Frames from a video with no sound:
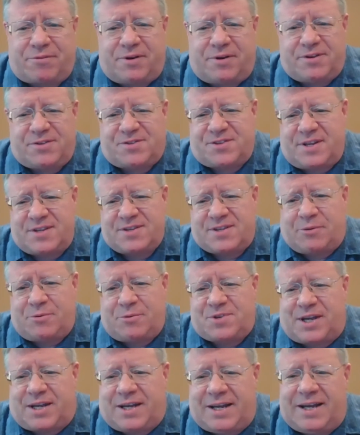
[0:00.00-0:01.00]
since I
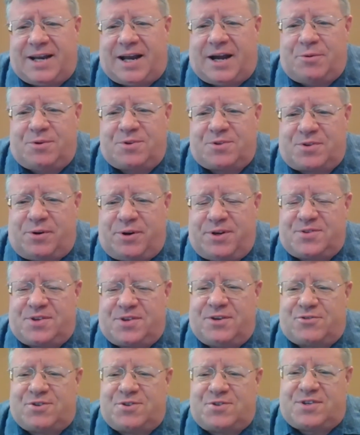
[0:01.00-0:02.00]
was a kid, I was always
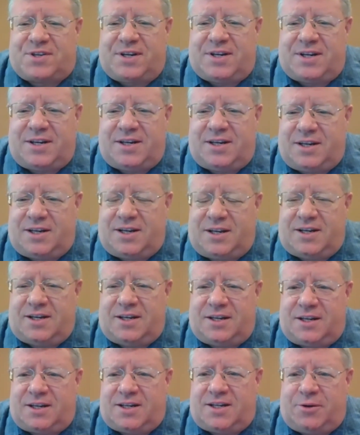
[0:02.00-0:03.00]
interested
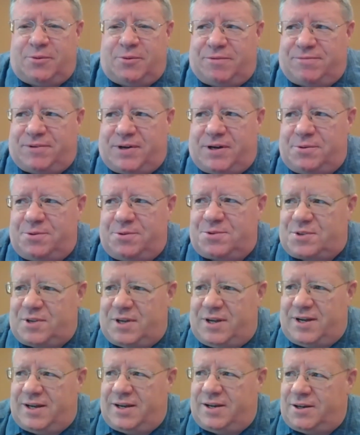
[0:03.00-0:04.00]
in UFOs,
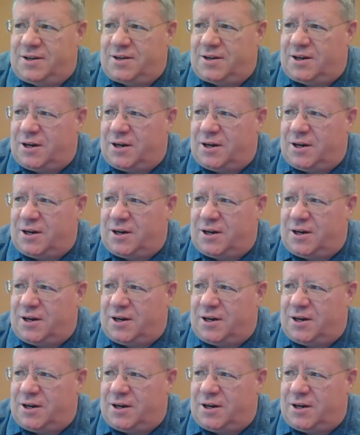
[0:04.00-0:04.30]
and